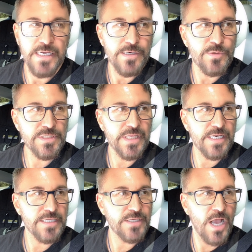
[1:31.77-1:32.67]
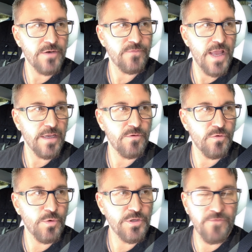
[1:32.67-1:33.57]
was that it's kind of like
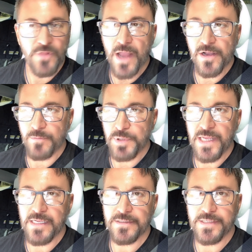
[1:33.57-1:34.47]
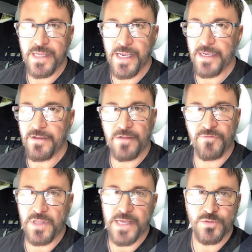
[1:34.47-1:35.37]
when you're flying on a plane today, and for
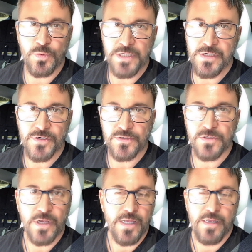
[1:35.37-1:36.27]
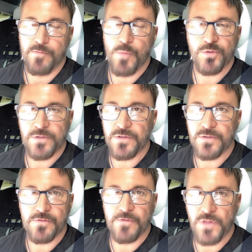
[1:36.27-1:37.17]
the last 20 years, most
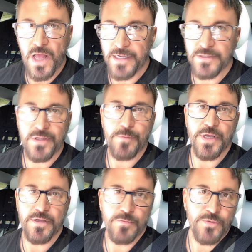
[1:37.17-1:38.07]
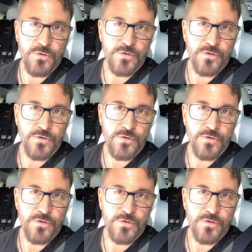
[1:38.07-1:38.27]
of the flying is done by the computer.